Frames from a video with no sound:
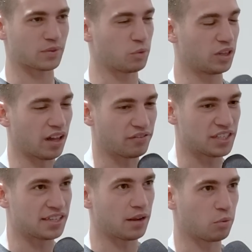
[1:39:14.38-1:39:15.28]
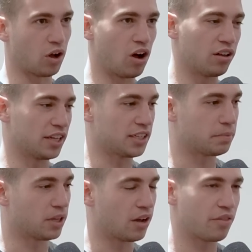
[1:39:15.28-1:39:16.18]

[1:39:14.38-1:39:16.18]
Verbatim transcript: We love to see it. we all linked below.